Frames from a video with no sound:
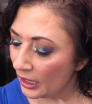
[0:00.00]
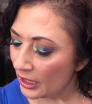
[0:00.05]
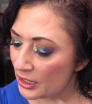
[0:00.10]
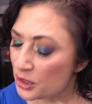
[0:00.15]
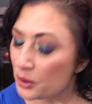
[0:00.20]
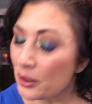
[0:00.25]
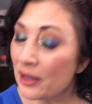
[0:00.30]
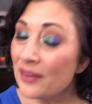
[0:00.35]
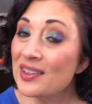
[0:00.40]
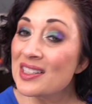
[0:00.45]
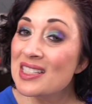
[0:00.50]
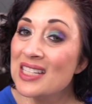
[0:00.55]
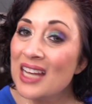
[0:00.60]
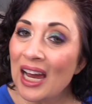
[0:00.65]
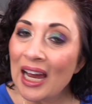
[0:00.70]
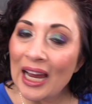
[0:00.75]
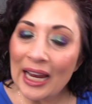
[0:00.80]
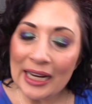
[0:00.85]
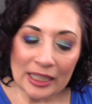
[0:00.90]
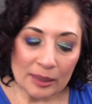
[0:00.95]
I do have a
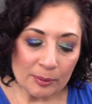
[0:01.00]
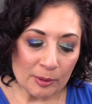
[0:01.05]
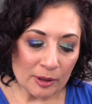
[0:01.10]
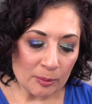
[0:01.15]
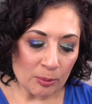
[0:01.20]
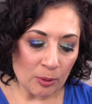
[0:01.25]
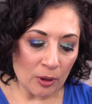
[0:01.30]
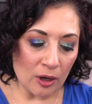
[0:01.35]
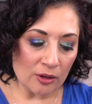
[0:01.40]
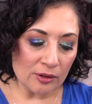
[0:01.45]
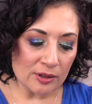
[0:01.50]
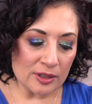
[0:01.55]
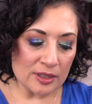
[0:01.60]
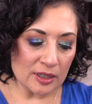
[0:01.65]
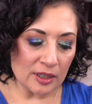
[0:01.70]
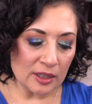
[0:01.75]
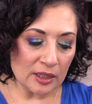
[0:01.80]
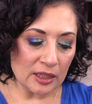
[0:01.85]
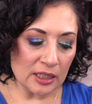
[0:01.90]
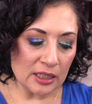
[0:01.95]
tiny bit of progress
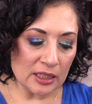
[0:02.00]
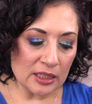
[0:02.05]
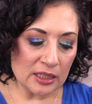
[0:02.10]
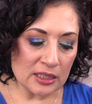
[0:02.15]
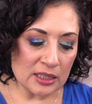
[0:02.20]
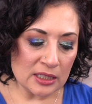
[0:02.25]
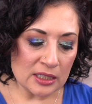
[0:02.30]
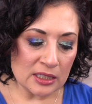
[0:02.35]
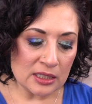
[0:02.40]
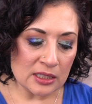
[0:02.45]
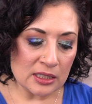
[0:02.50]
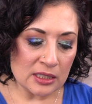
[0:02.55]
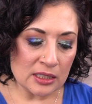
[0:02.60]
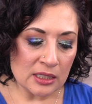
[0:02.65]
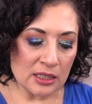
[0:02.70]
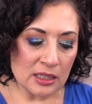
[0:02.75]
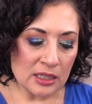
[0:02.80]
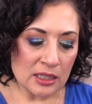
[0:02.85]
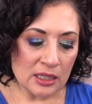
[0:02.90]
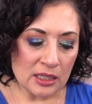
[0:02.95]
on this.
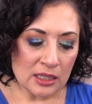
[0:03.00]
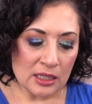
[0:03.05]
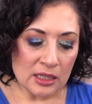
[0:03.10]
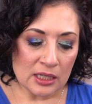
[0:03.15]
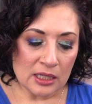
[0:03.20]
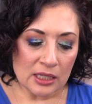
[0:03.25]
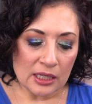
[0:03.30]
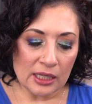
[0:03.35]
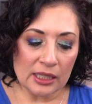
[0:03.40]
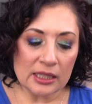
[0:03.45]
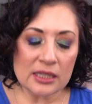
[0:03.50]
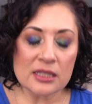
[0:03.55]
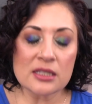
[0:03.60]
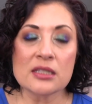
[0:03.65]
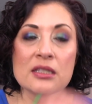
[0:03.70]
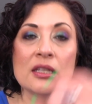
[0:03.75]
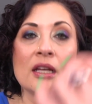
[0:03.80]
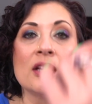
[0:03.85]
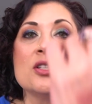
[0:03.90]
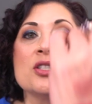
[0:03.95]
It's
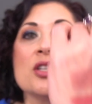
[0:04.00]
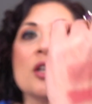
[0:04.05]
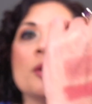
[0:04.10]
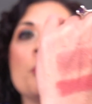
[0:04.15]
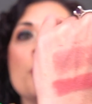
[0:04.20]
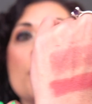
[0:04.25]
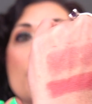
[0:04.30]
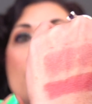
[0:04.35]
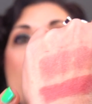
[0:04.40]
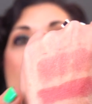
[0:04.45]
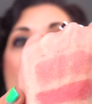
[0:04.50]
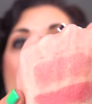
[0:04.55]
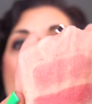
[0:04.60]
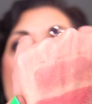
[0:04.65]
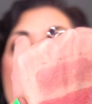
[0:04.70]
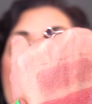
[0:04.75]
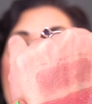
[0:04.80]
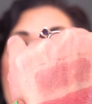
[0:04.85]
such a pretty color